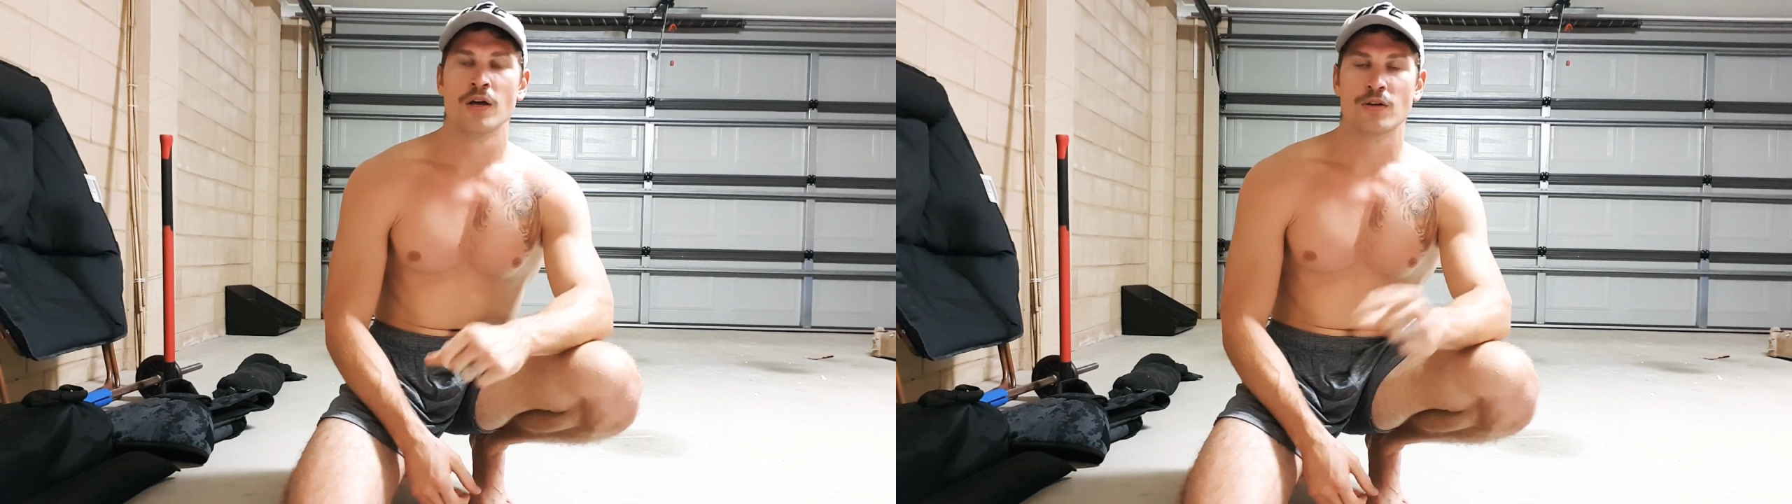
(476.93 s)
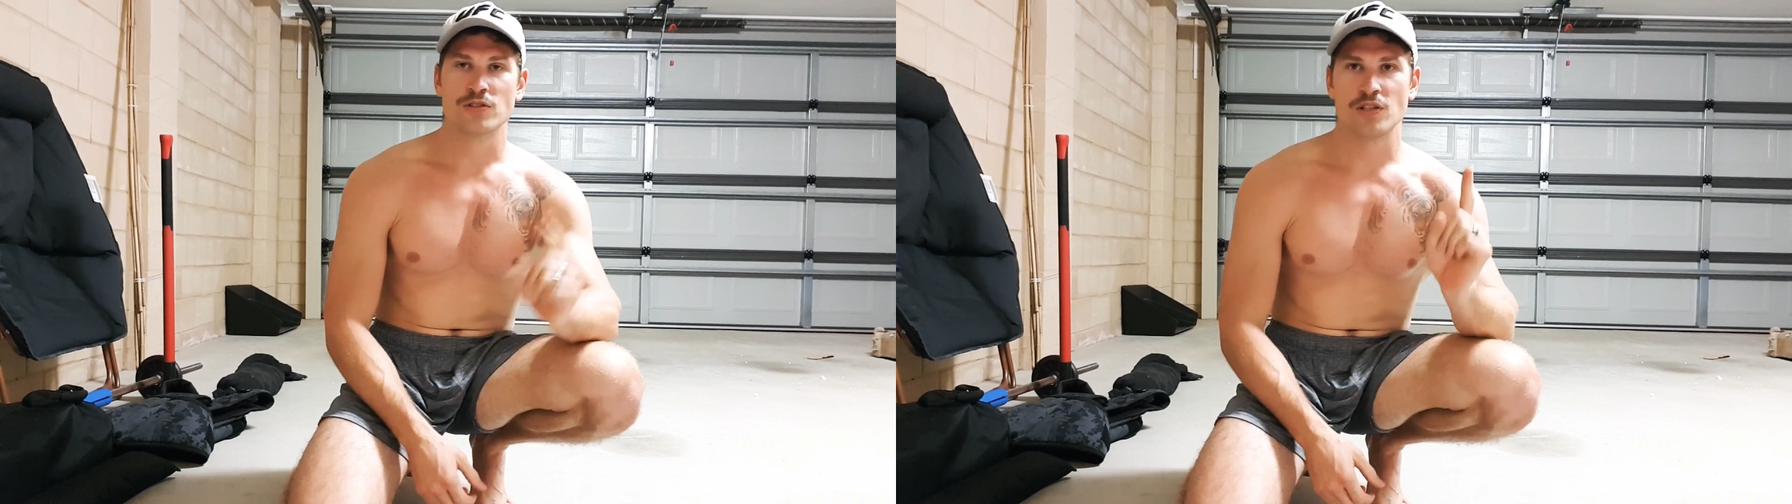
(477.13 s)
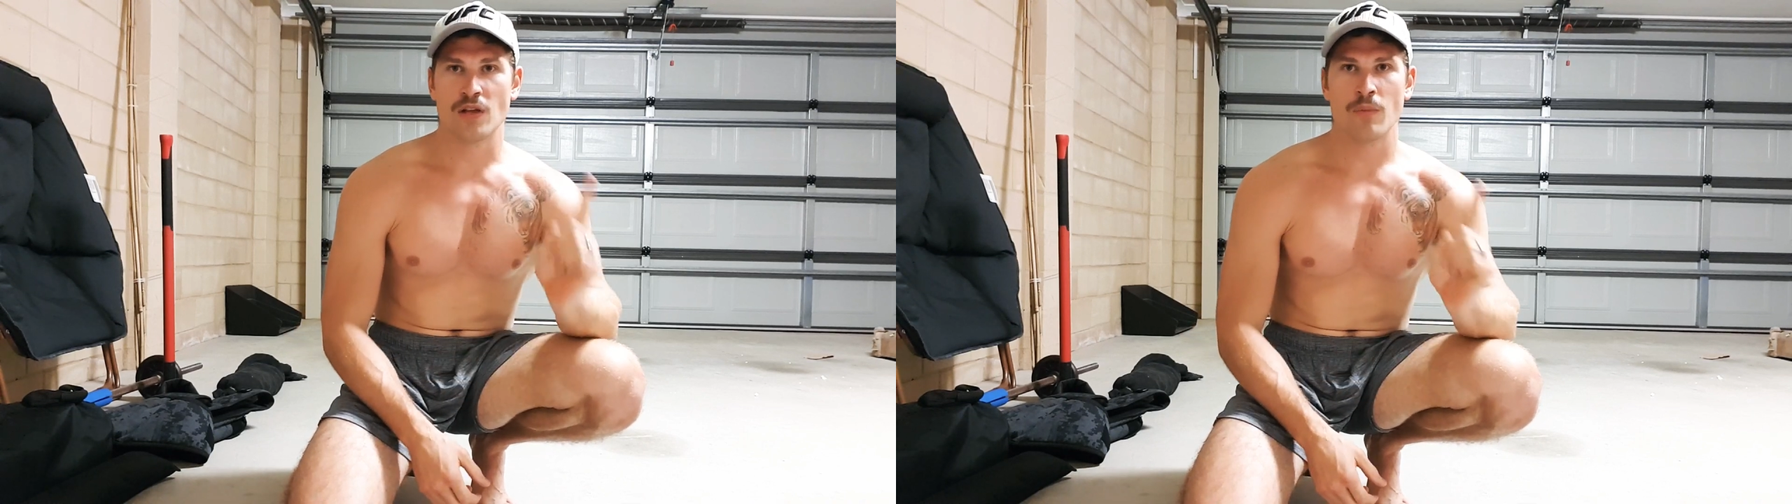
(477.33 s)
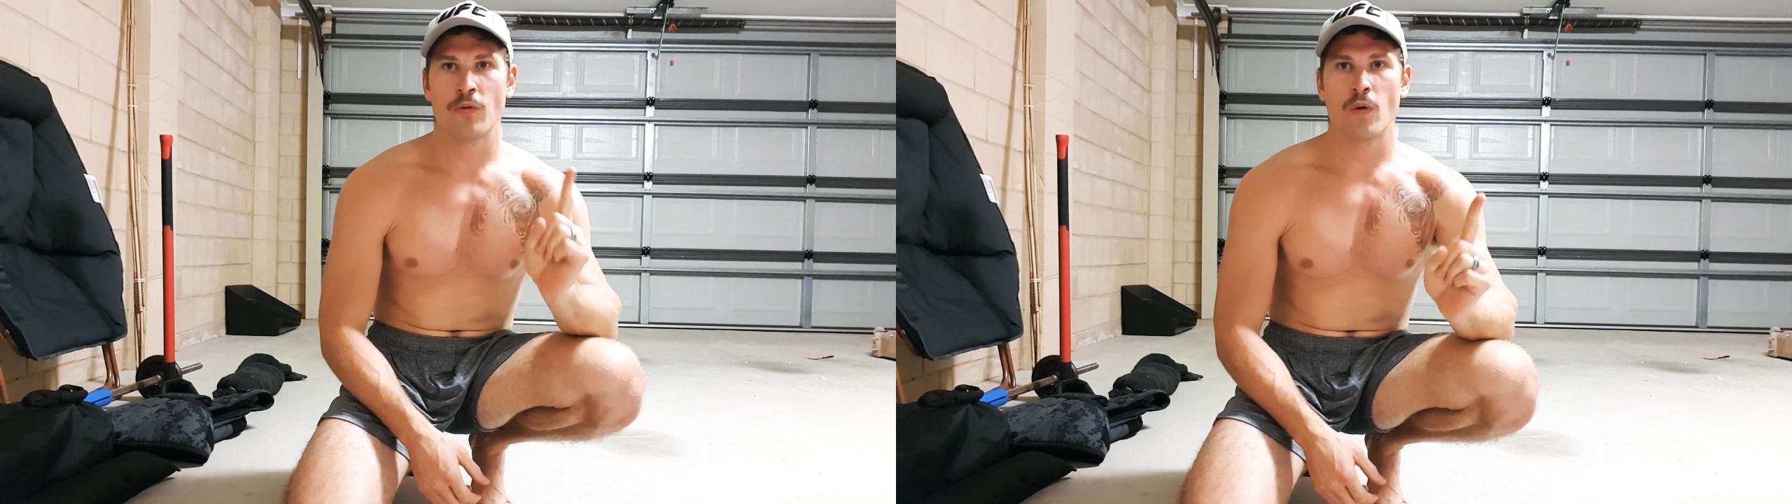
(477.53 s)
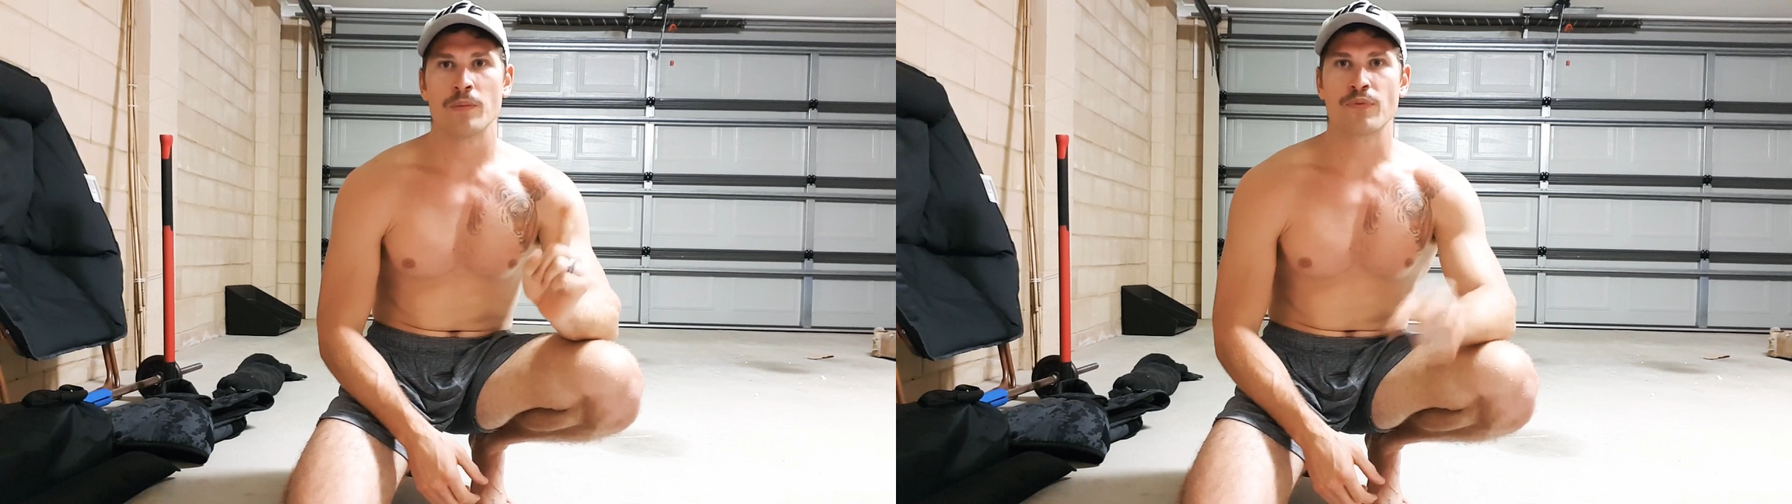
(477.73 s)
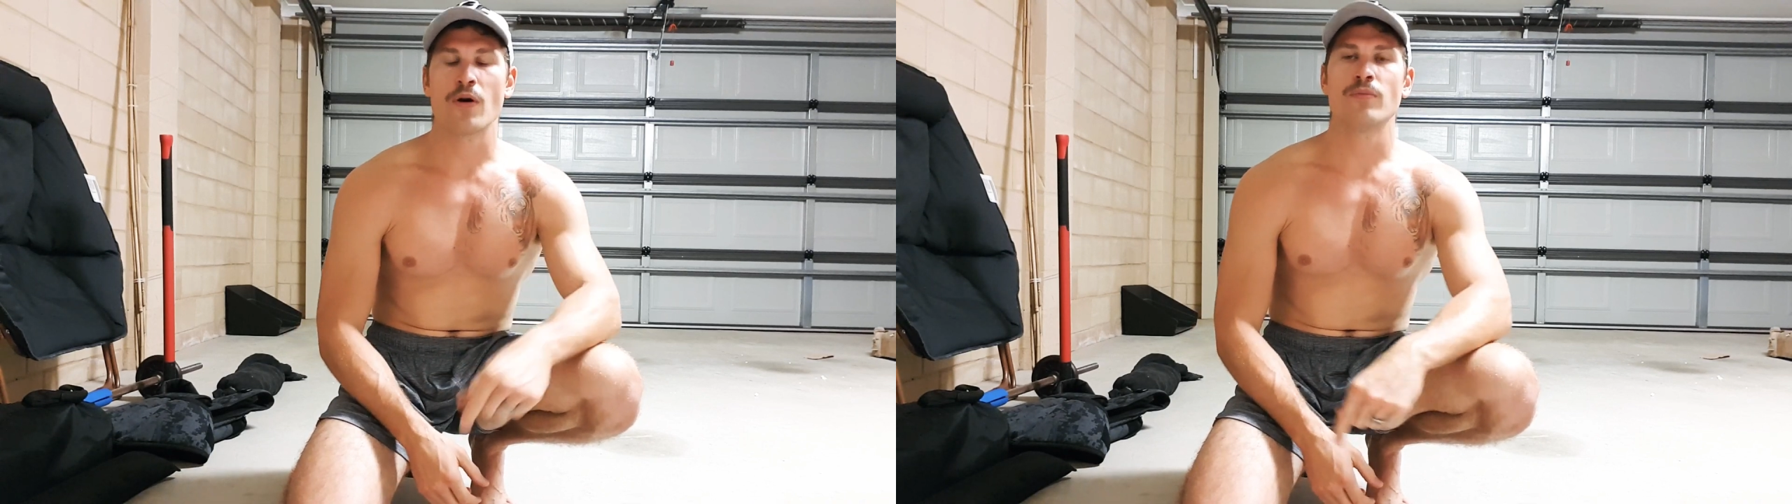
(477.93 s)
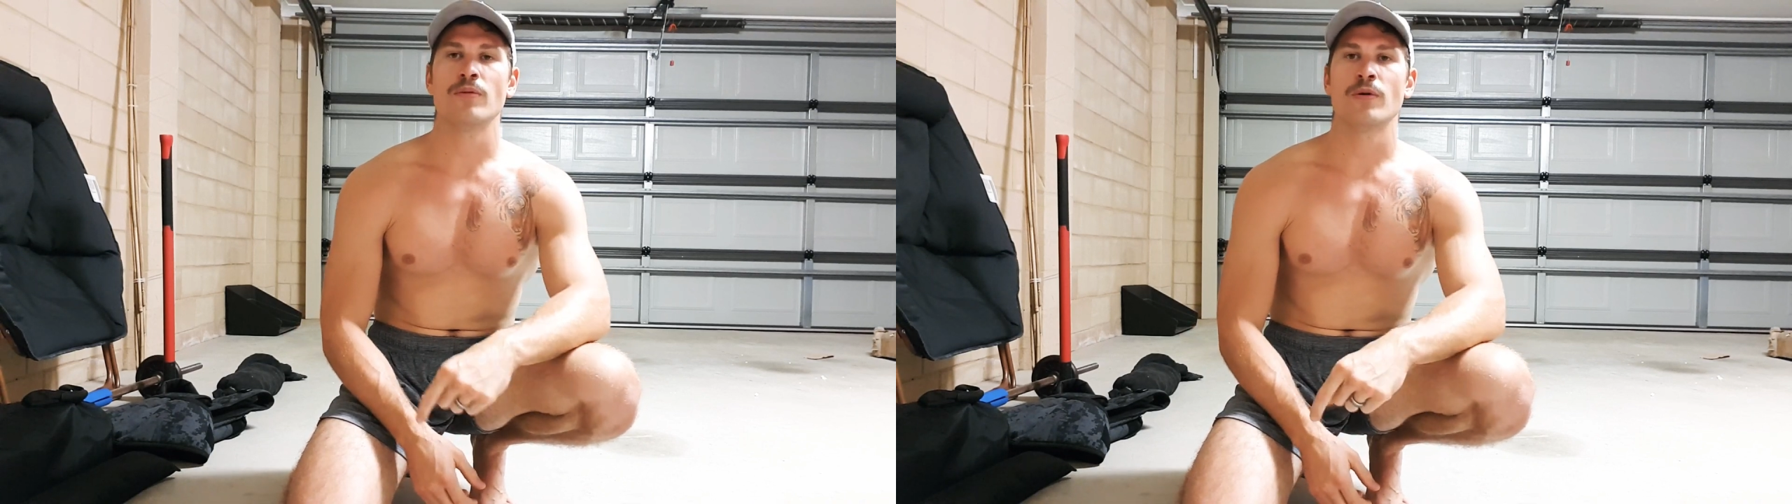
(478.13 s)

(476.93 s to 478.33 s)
because the #1 problem